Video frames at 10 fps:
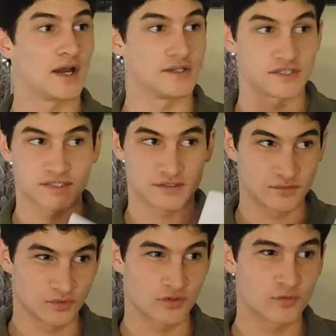Just
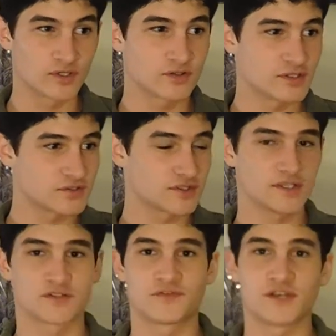look real closely.
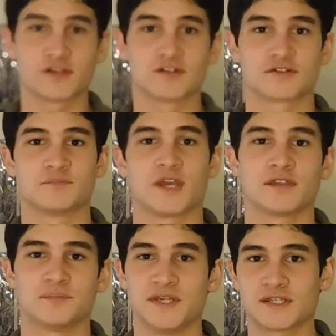His fingers make the
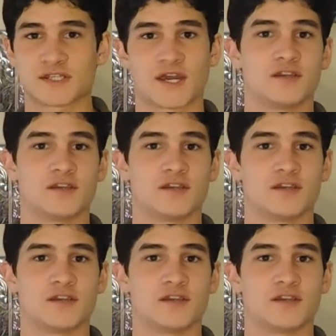peace sign.